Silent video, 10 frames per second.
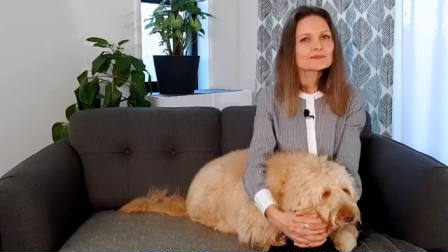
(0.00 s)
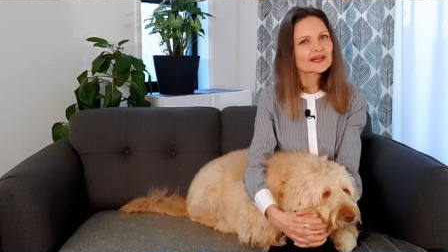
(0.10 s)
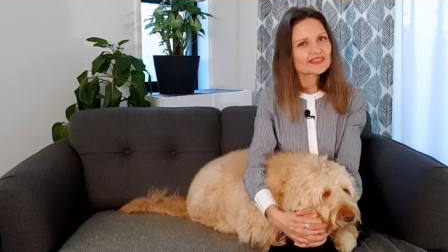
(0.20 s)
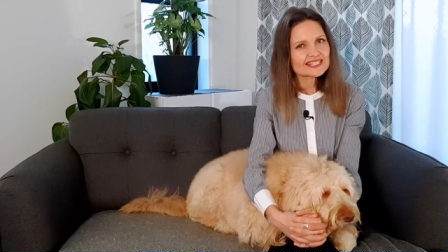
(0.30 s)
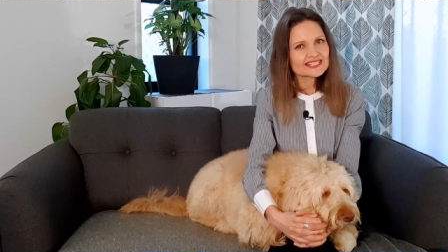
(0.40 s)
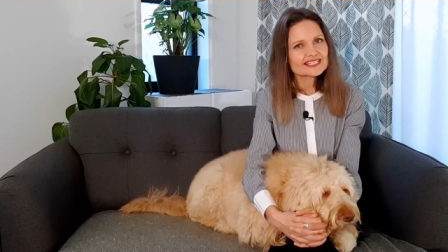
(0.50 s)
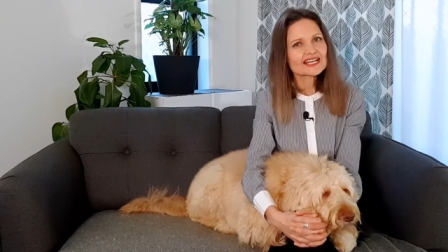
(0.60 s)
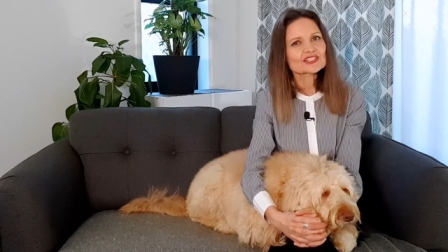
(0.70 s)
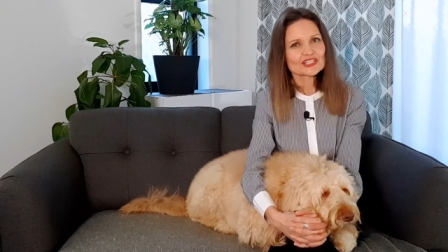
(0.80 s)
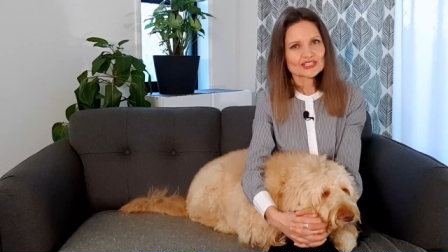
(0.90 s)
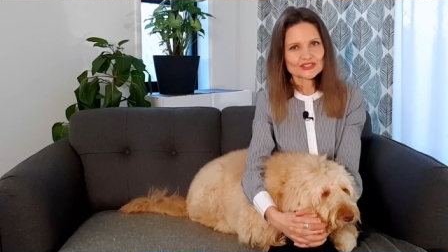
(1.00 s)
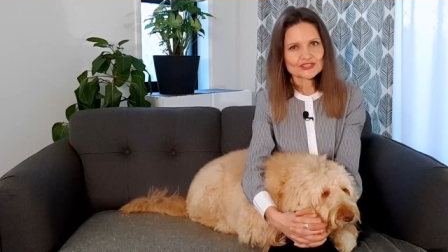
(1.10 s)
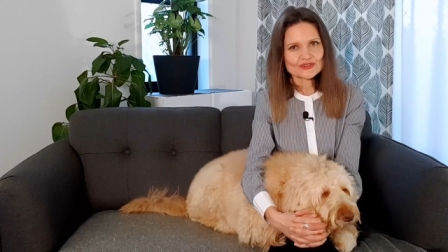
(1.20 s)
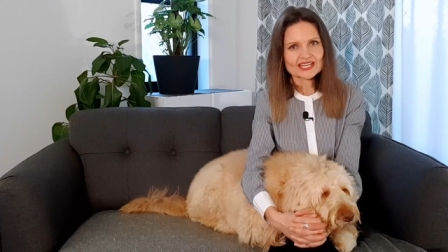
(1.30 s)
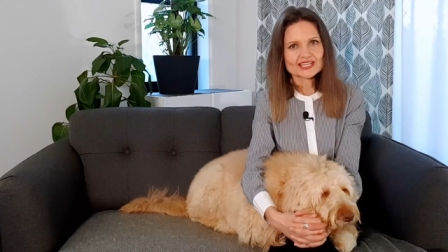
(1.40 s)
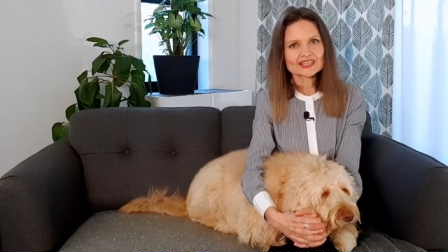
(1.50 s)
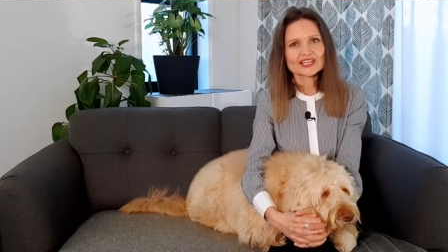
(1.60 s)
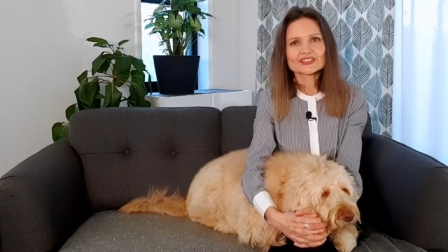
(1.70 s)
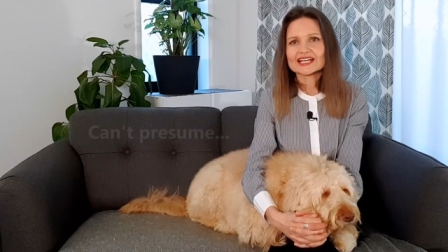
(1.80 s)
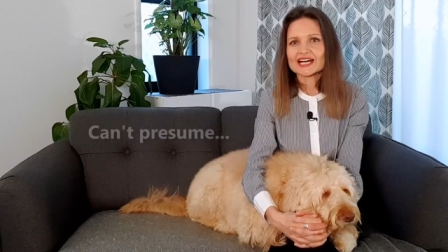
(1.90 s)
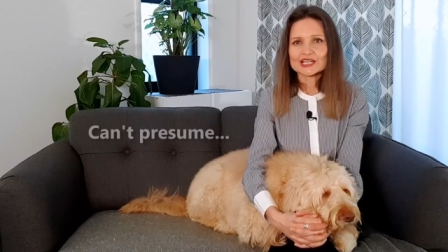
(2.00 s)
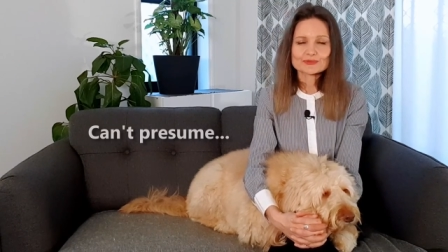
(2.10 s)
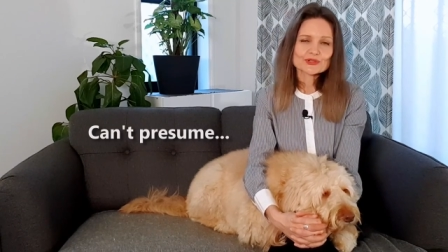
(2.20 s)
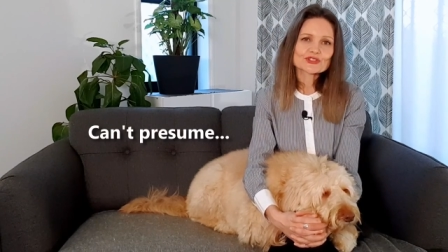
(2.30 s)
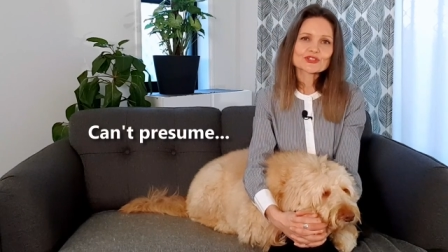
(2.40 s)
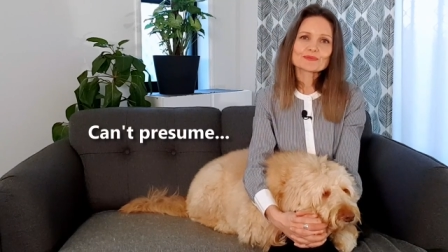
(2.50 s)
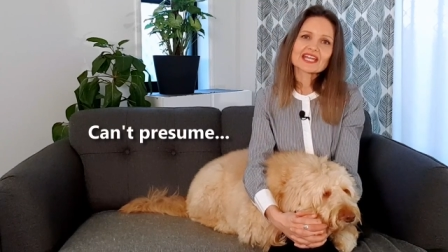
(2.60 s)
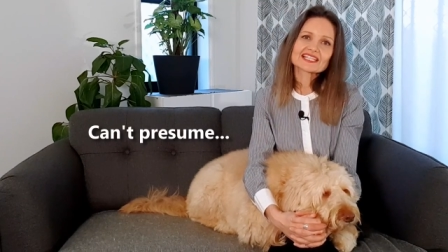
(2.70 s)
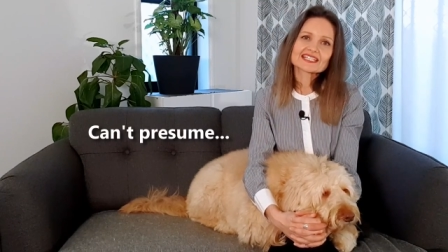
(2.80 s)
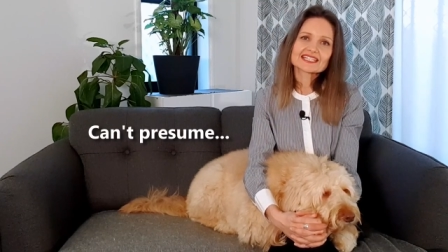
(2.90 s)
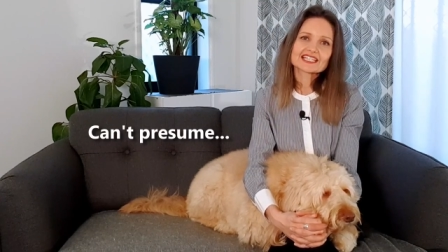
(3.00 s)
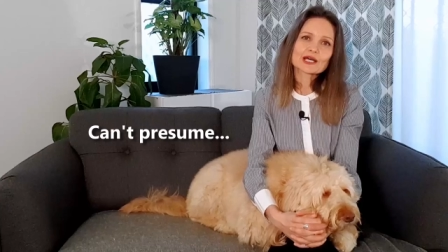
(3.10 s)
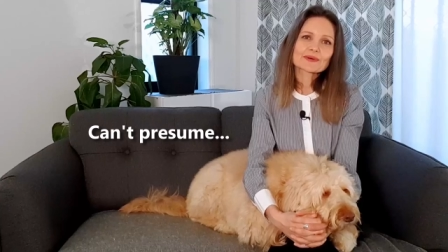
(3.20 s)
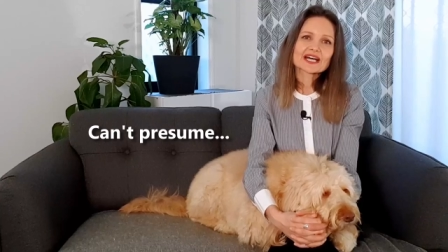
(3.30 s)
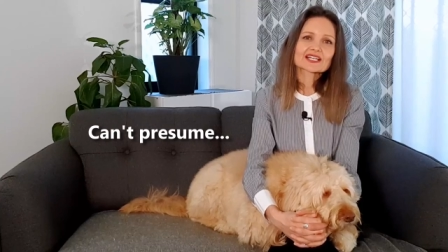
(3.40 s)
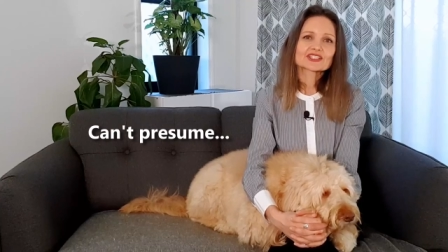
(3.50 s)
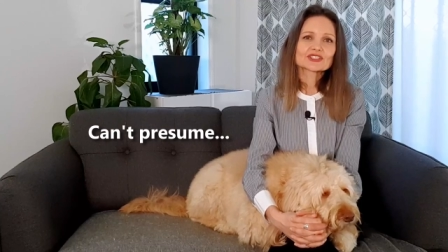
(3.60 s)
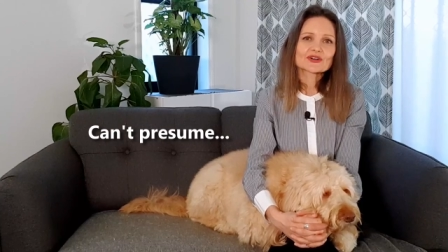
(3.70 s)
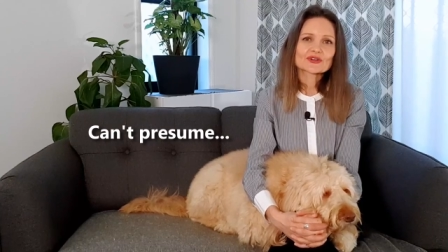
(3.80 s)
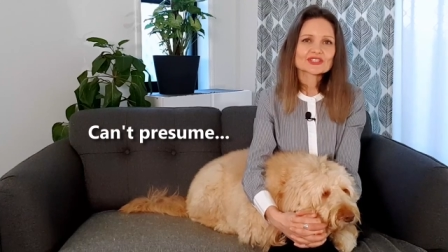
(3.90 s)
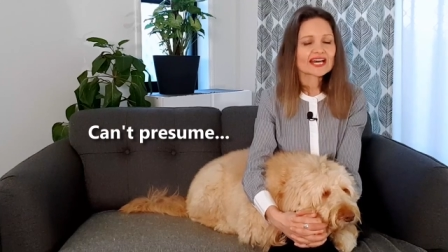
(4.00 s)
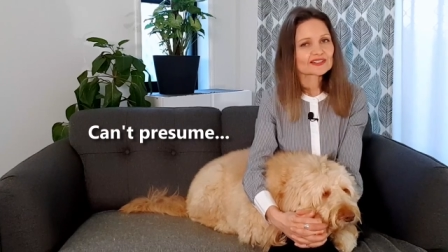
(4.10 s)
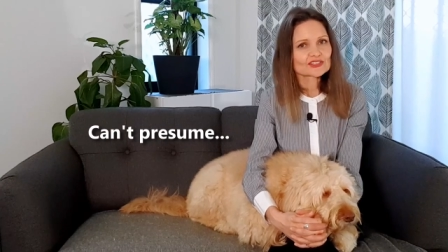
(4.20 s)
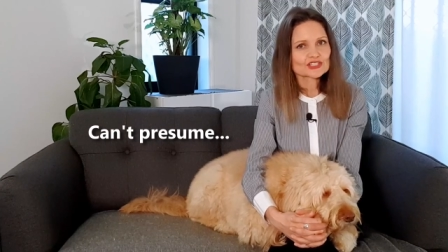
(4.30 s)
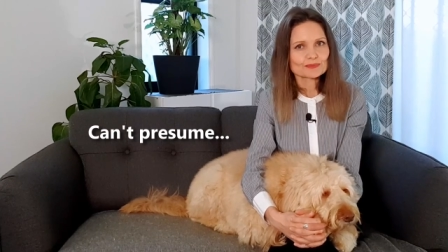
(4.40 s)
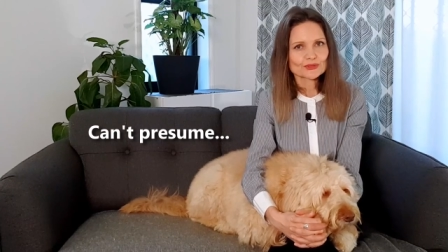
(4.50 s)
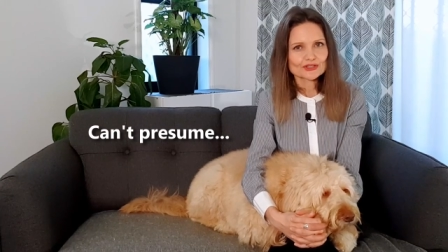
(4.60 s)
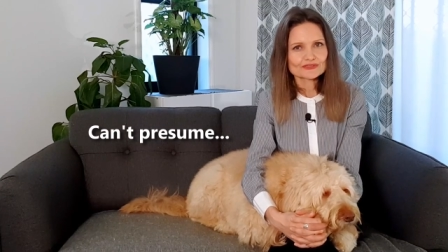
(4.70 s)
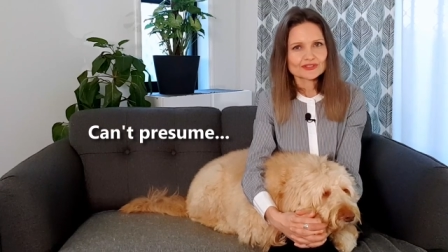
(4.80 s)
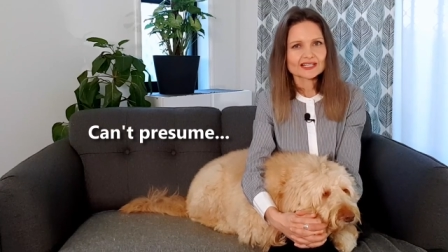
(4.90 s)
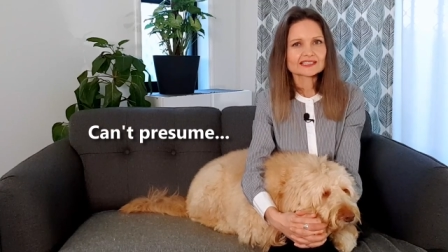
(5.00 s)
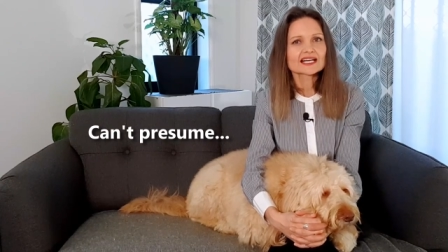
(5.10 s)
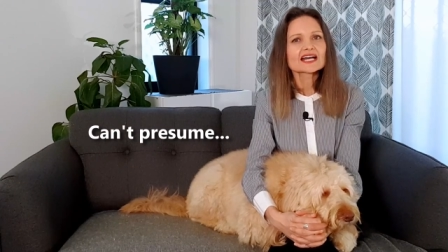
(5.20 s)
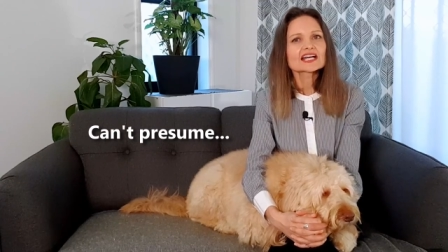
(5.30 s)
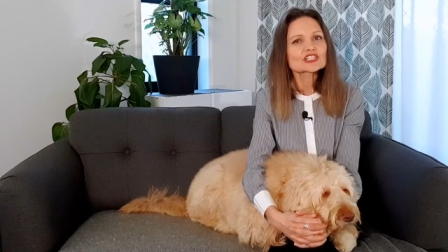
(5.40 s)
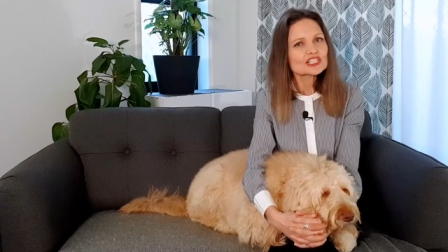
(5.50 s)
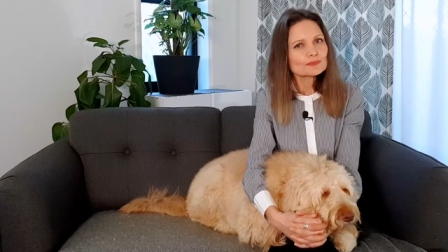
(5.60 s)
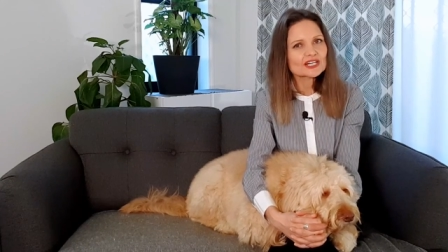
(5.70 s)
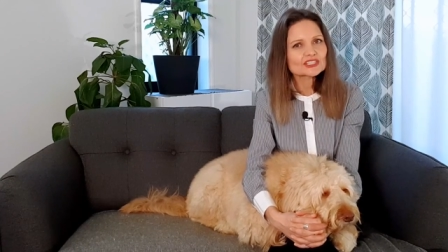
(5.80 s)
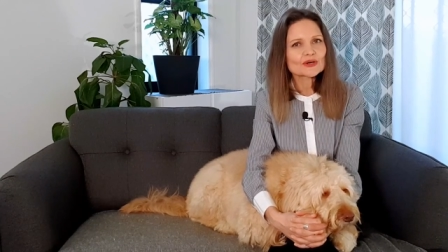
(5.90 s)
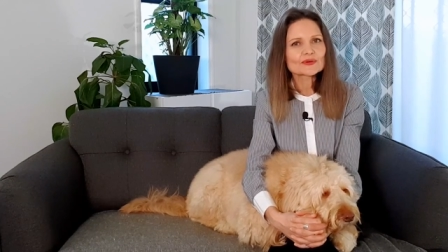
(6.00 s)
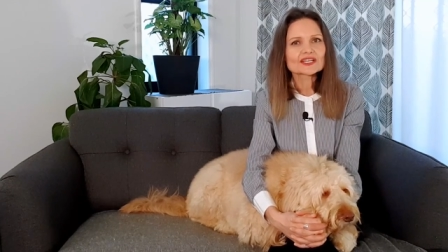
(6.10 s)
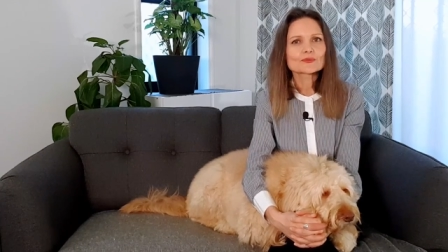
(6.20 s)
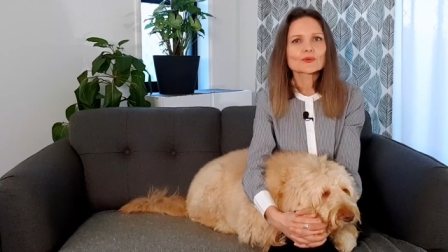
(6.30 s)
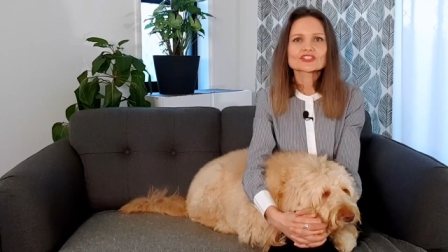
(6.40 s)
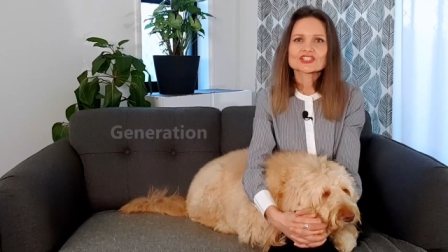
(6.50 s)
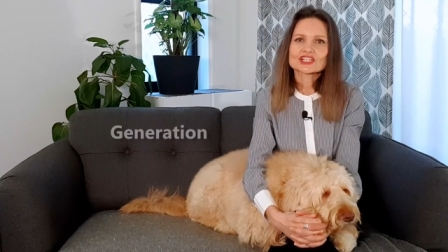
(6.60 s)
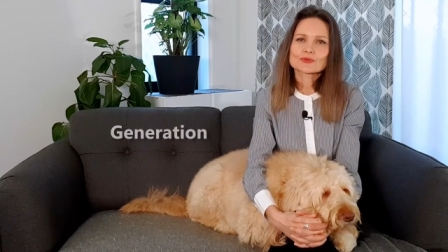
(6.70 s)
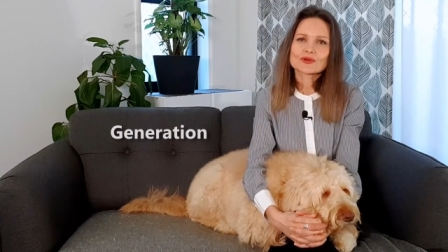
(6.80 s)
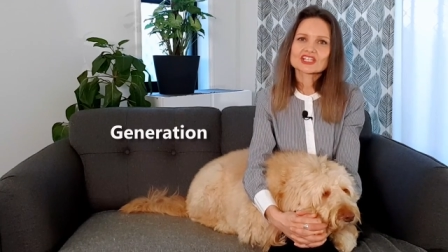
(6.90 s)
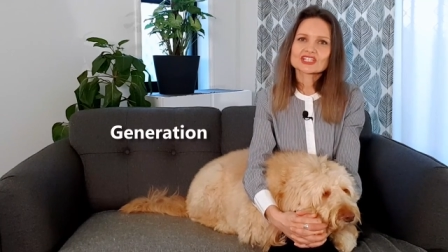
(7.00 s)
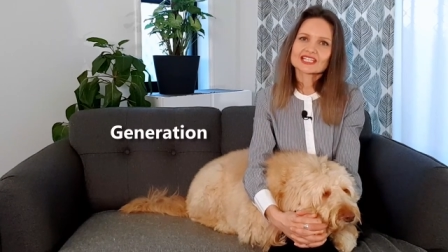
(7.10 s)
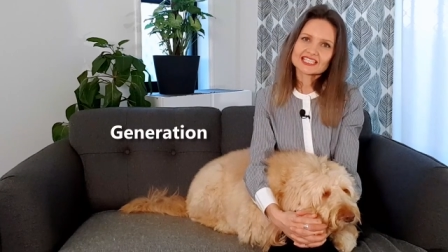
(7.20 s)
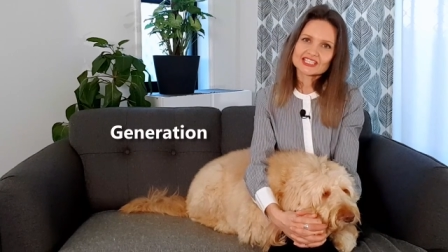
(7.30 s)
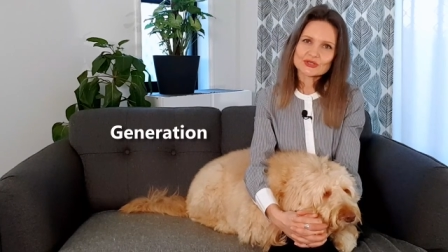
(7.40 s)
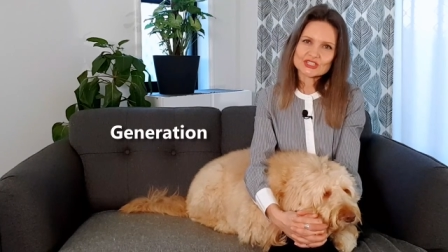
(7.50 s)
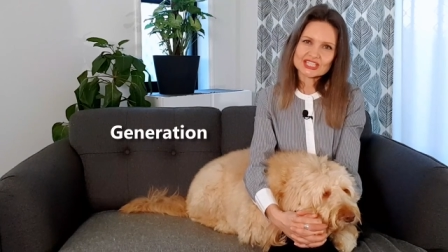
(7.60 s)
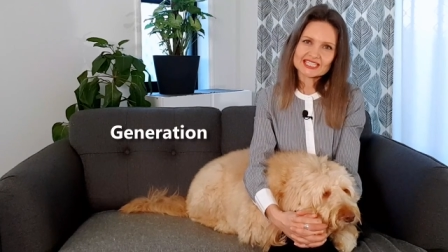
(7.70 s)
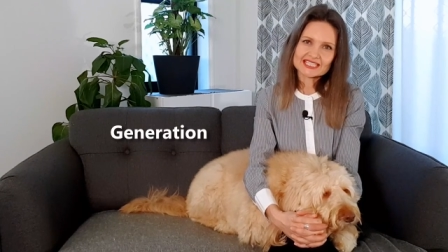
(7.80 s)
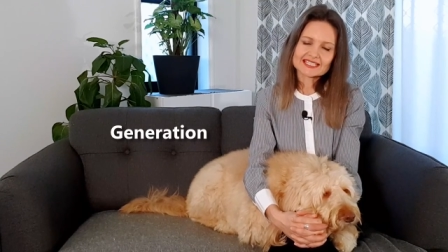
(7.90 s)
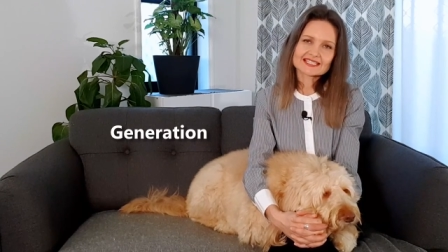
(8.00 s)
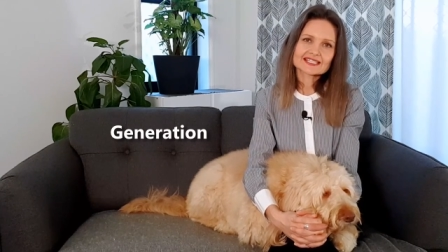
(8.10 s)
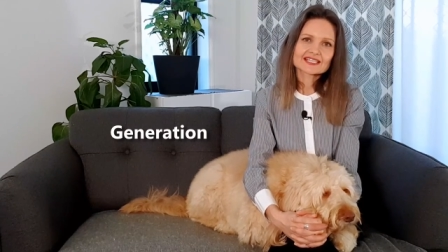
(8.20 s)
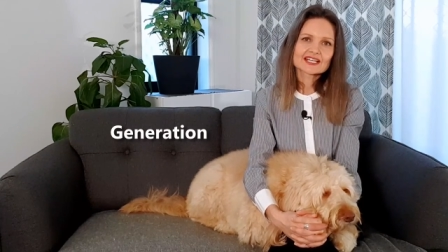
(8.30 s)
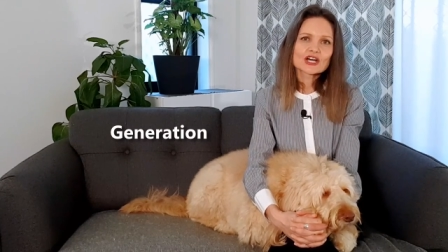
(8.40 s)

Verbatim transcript: But this does illustrate that you can't presume anything about a dog's allergy profile just by knowing what generation he or she is